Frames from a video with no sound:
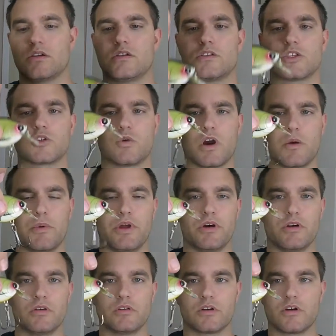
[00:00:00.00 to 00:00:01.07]
square
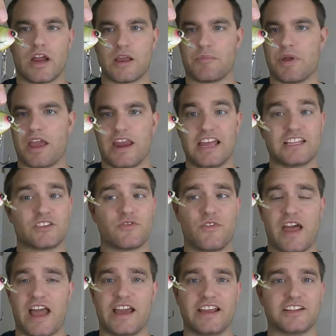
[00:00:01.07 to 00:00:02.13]
bill crankbait. It's
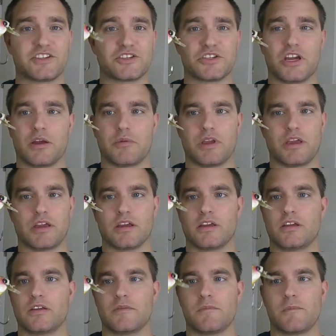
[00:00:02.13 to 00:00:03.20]
fat, it's chubby.
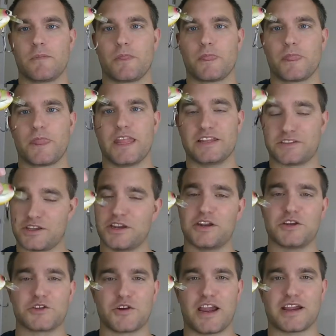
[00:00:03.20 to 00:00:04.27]
It's going to
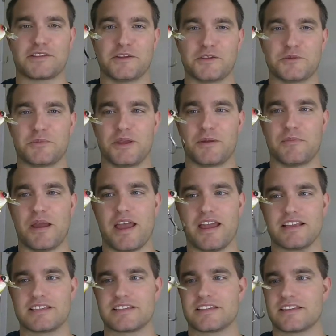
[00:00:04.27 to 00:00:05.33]
attract those big
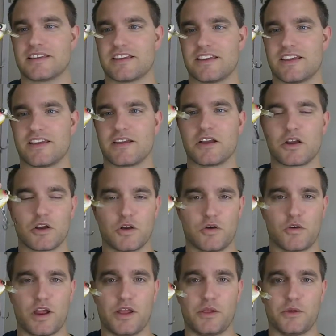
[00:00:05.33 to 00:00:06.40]
bass.
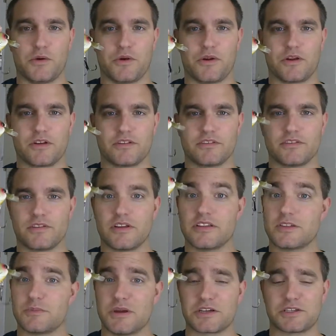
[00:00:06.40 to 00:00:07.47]
Great lure,
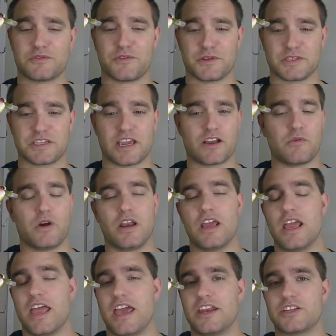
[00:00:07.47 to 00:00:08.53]
especially for the second one.
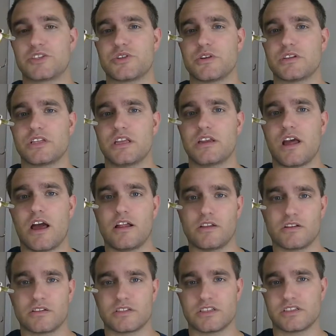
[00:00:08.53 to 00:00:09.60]
And it's
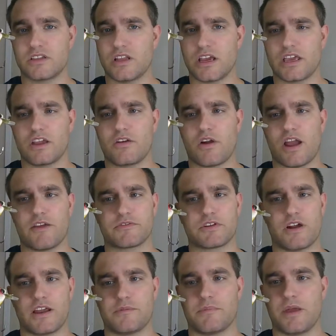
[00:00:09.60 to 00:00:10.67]
$13. It's a Lucky Craft
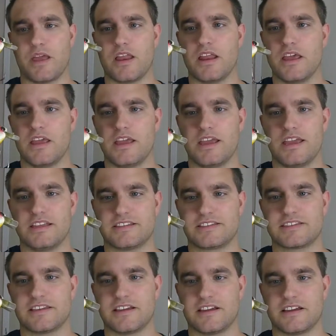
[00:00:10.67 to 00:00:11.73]
crankbait. It's